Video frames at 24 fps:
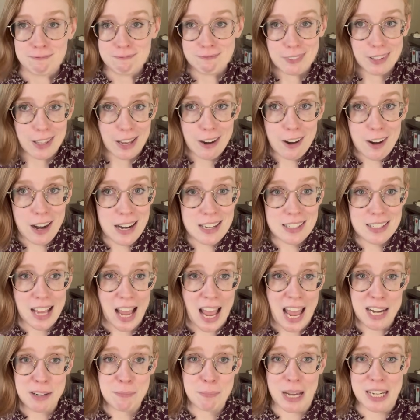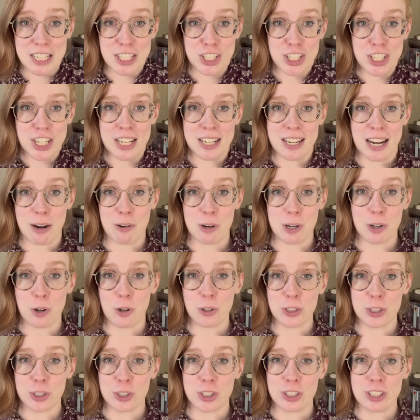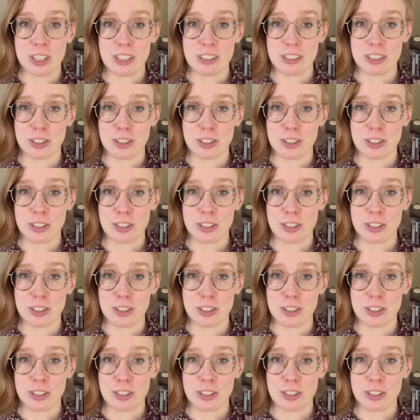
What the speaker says: They're as enmeshed in our cultural,